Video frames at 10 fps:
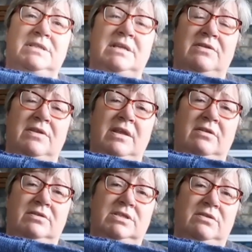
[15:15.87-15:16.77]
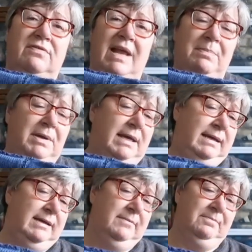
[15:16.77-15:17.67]
so that they're not too
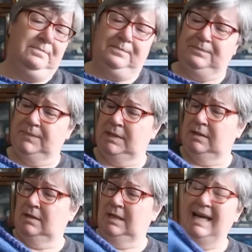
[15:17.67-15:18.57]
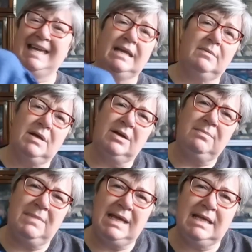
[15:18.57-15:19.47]
flappy. Again, I'm kind
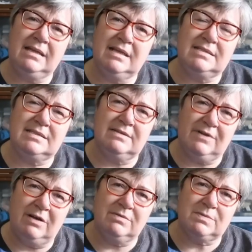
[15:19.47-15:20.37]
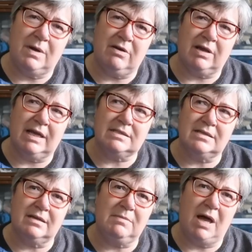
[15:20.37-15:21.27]
of making this as if I was wearing it,
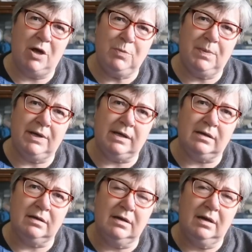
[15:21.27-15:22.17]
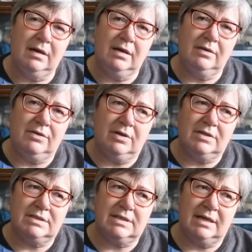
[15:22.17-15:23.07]
and I'm hoping
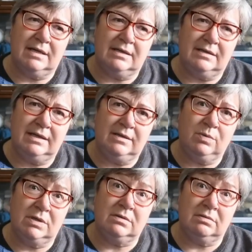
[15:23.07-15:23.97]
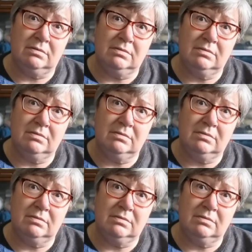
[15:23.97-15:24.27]
that Lynn will